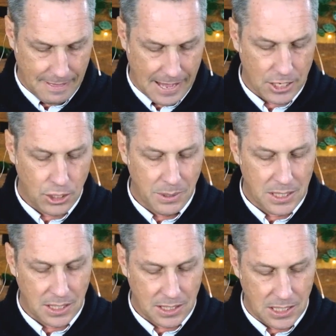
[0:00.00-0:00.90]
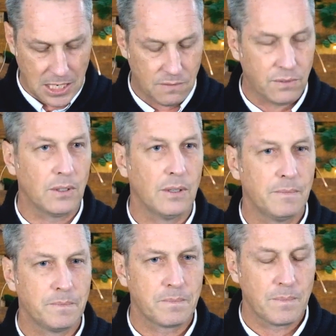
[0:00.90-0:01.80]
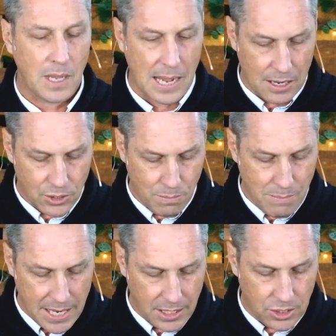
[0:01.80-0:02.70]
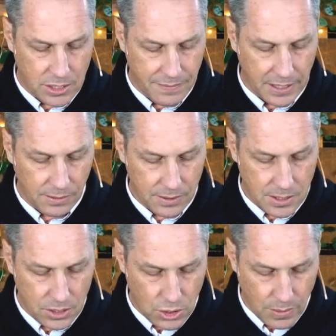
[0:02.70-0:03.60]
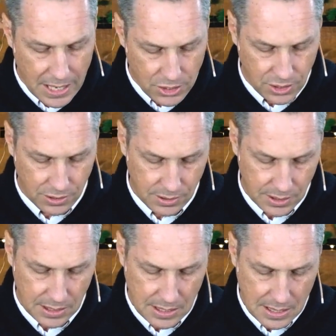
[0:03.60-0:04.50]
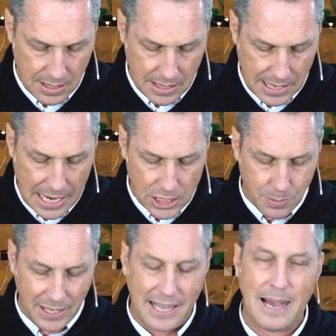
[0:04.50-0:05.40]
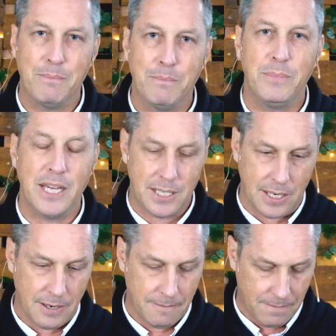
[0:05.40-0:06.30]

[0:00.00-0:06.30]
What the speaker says: how to be successful, how to manage difficult situations, how to become better.